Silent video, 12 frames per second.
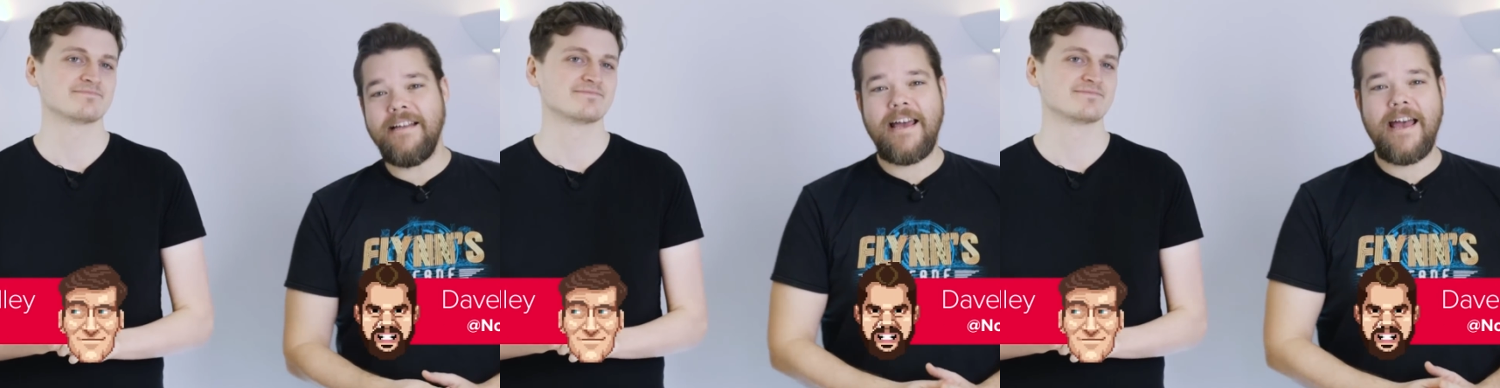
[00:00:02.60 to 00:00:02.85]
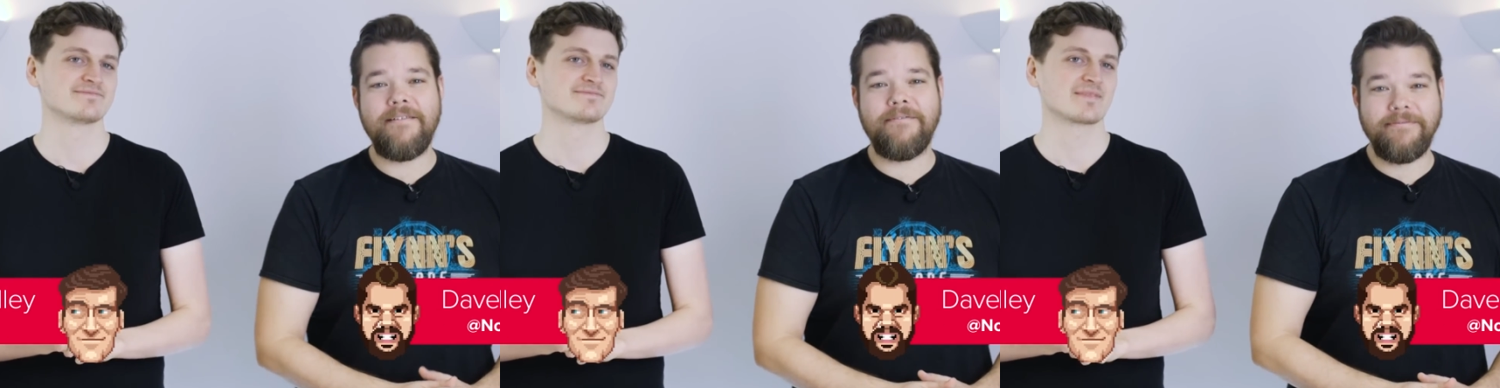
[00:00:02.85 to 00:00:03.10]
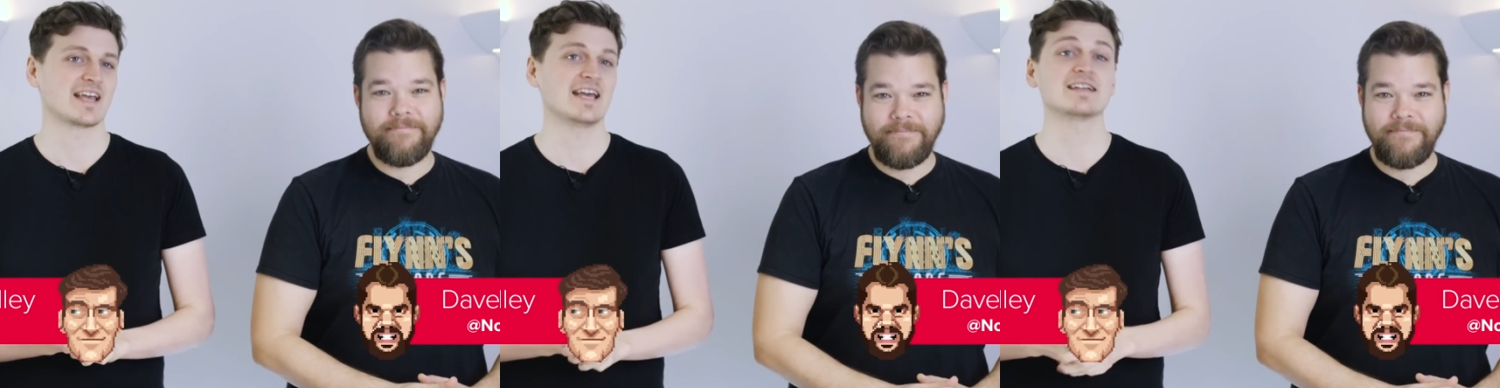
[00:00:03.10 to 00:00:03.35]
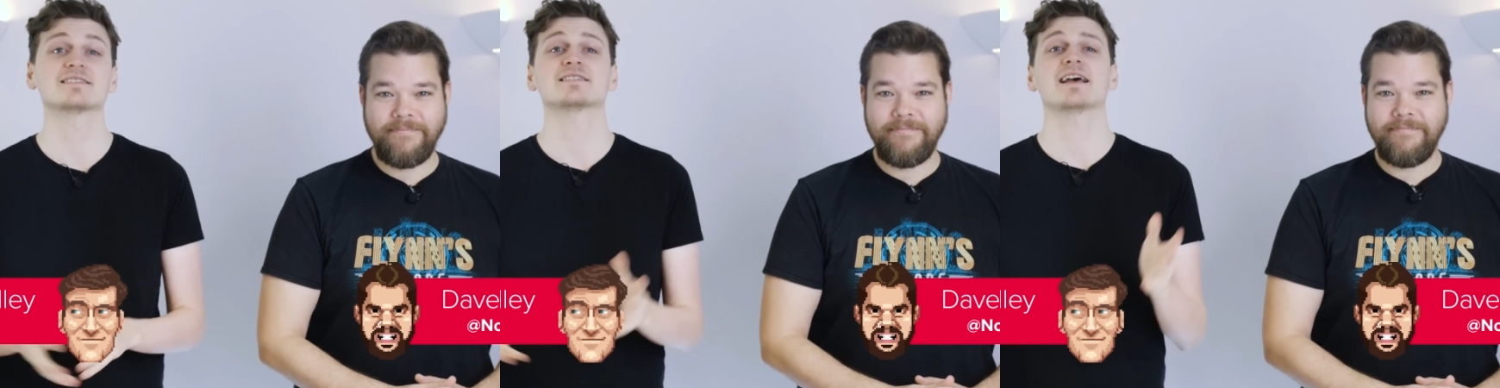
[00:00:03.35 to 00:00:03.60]
Speaker 1: Dave.
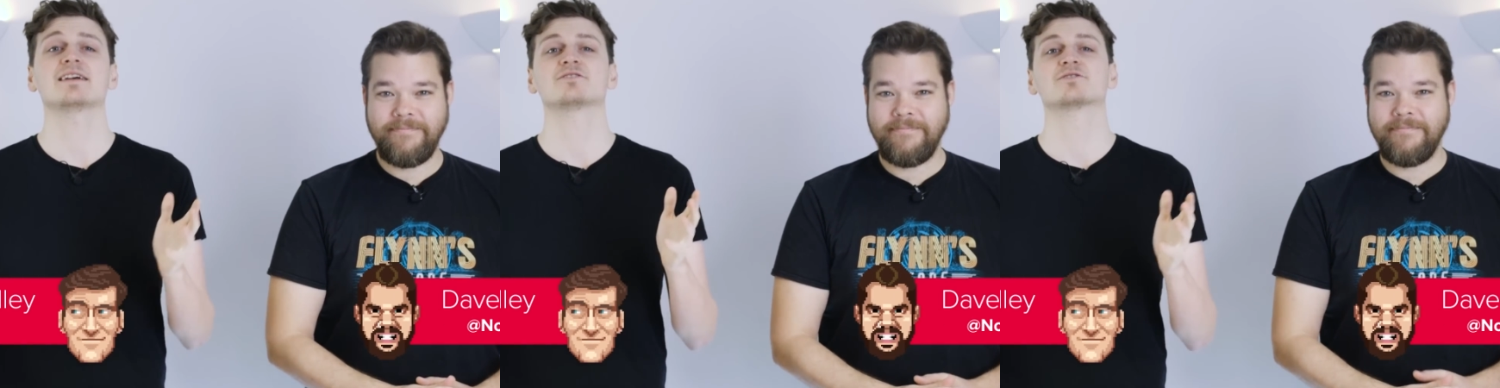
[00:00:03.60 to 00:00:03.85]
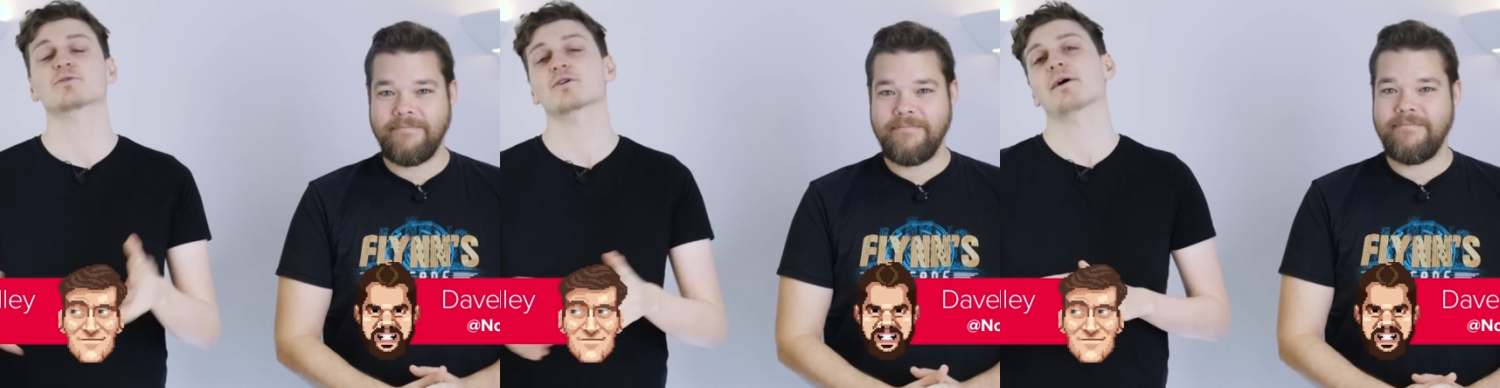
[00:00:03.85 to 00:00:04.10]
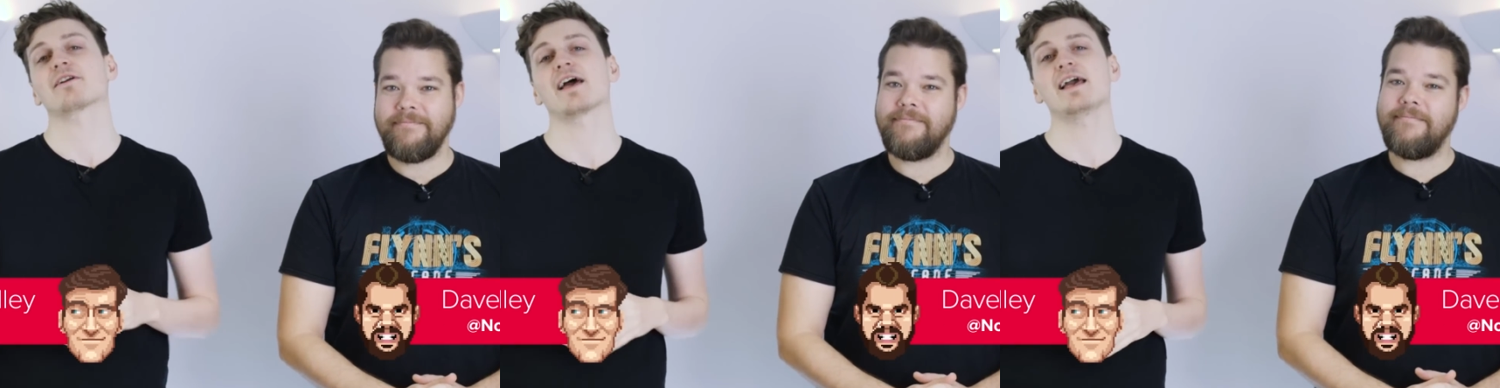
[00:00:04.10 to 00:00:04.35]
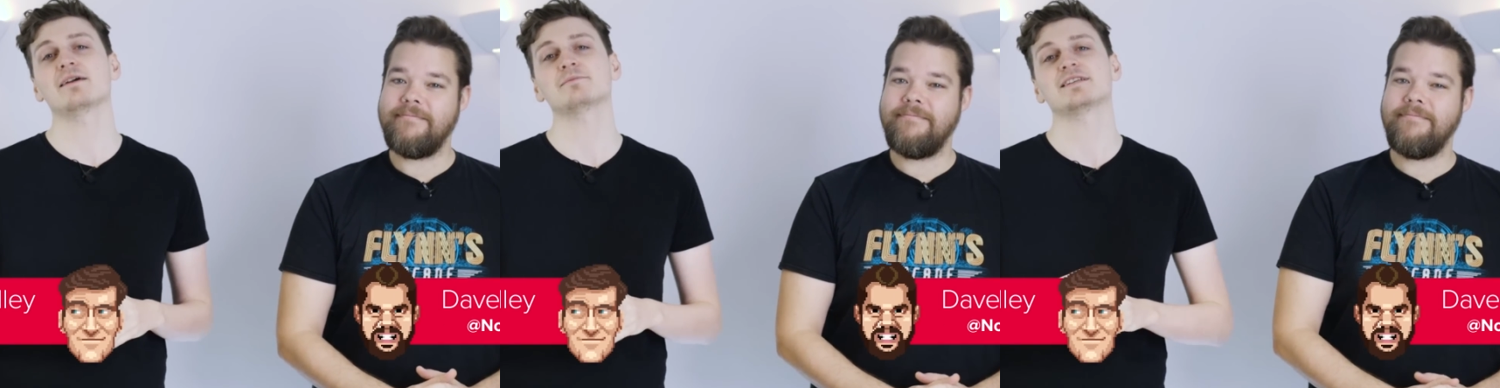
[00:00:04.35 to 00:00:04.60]
Here today to talk about
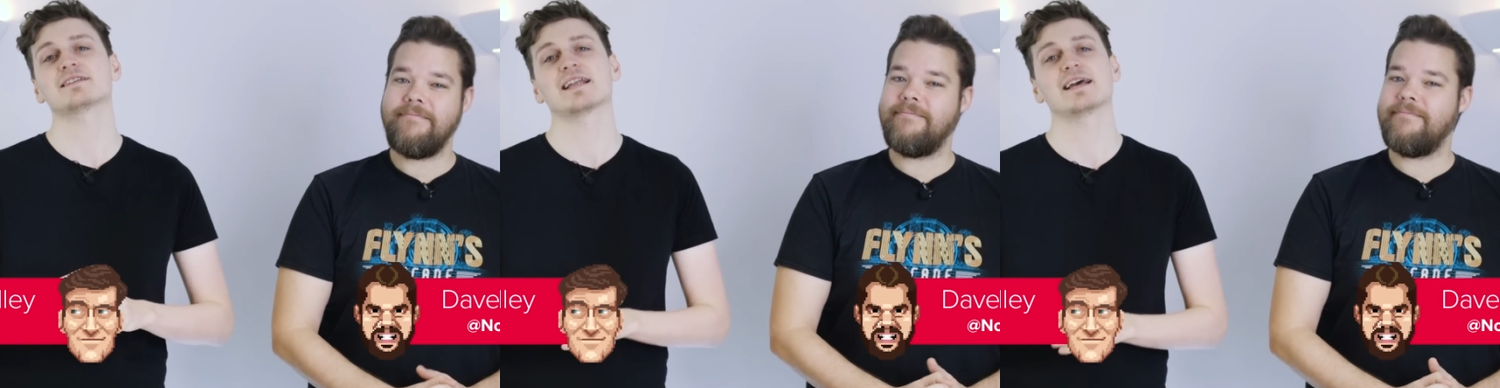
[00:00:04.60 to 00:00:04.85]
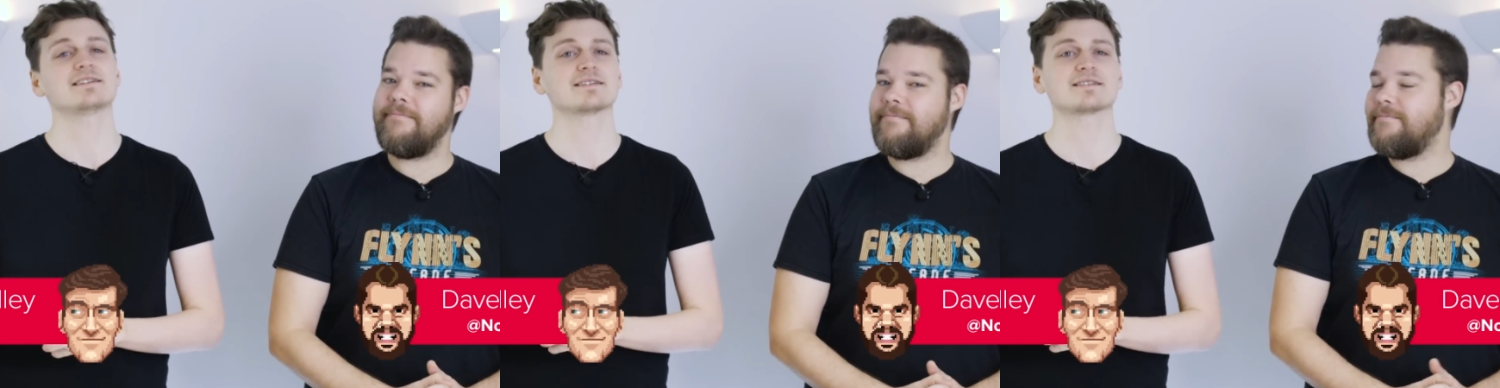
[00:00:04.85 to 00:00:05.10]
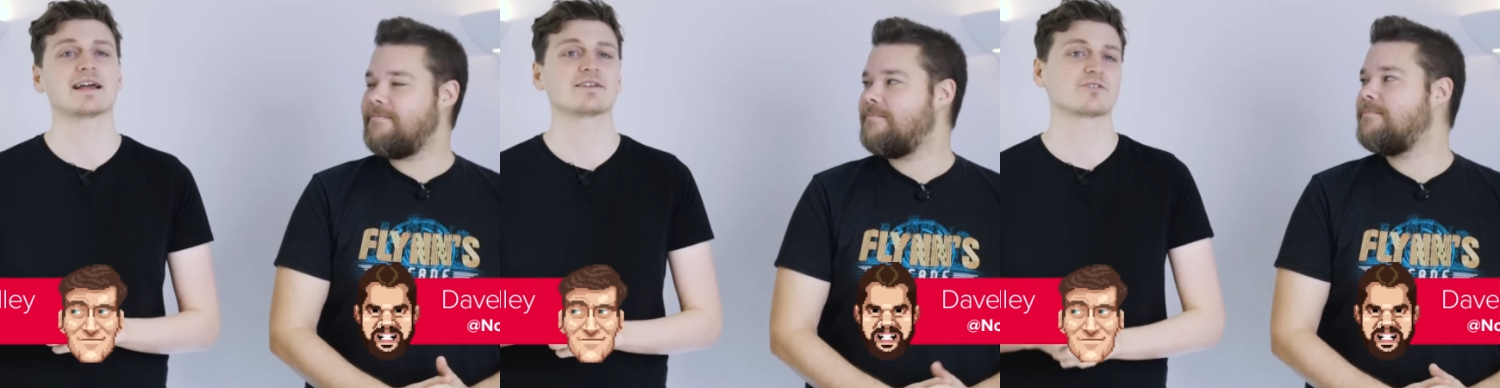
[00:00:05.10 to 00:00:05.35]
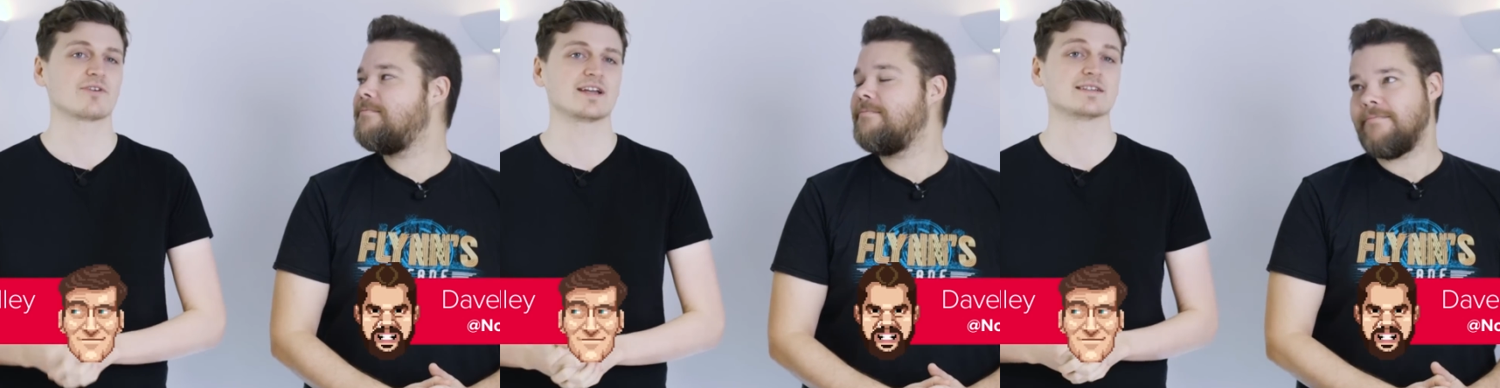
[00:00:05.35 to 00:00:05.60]
AMD's latest
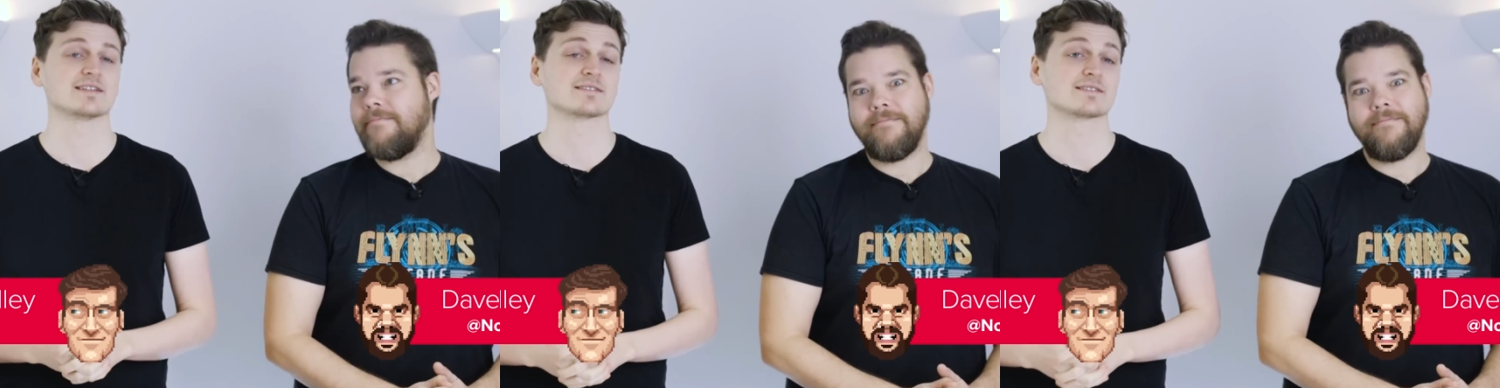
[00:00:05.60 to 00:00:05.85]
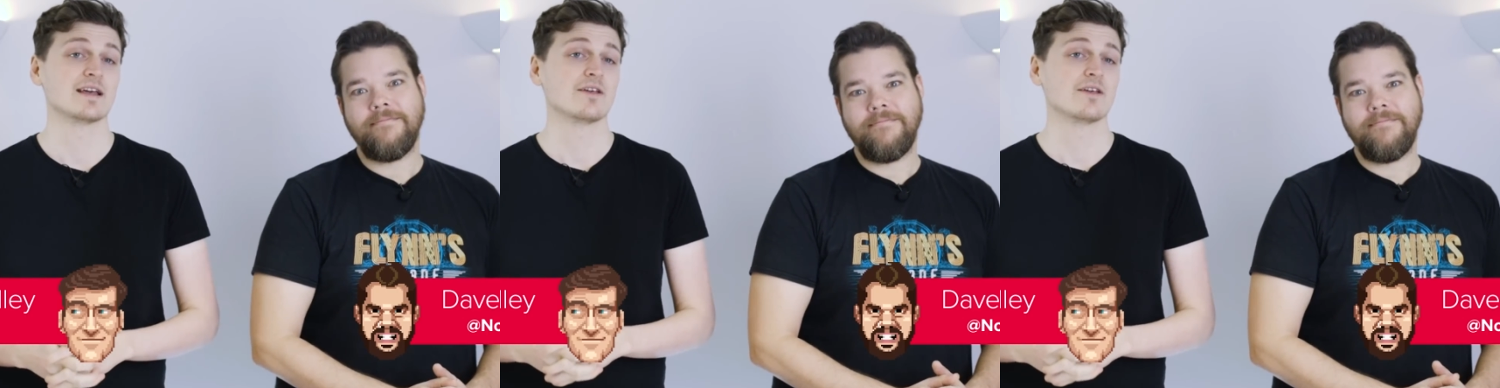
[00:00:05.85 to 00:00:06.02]
and greatest,